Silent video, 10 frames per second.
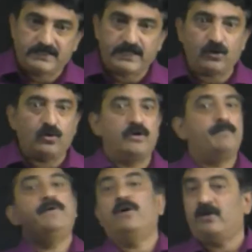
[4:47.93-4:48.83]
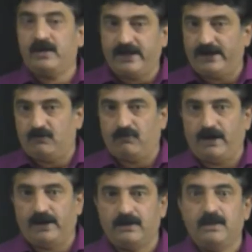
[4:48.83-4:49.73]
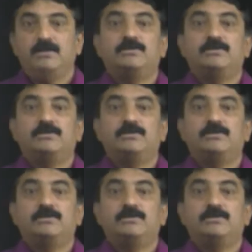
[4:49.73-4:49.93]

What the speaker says: 0 and beyond ket 1.